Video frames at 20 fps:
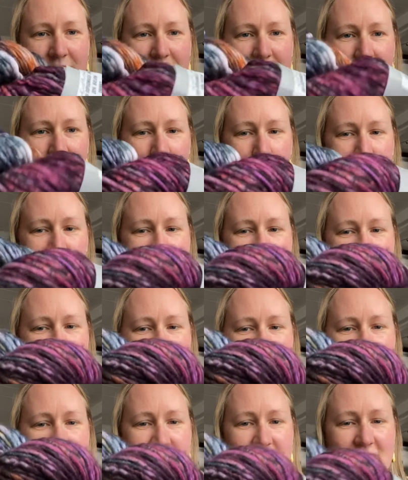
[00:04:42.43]
I'm
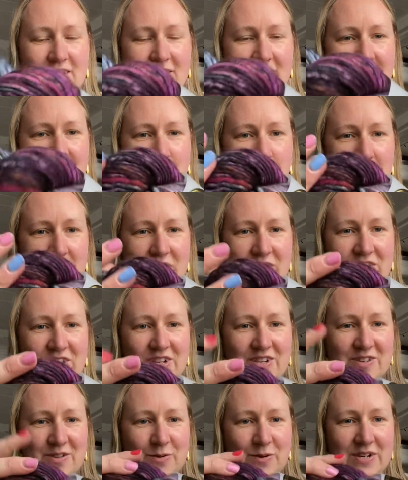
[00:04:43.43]
addicted to this
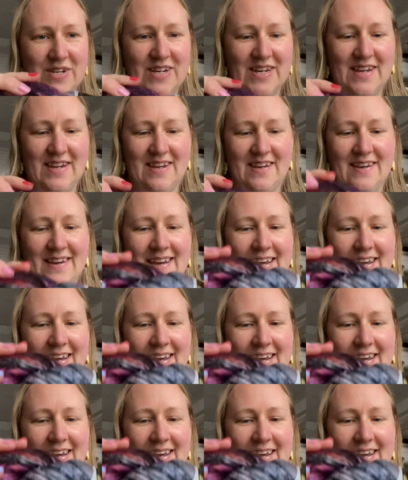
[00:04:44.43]
squishy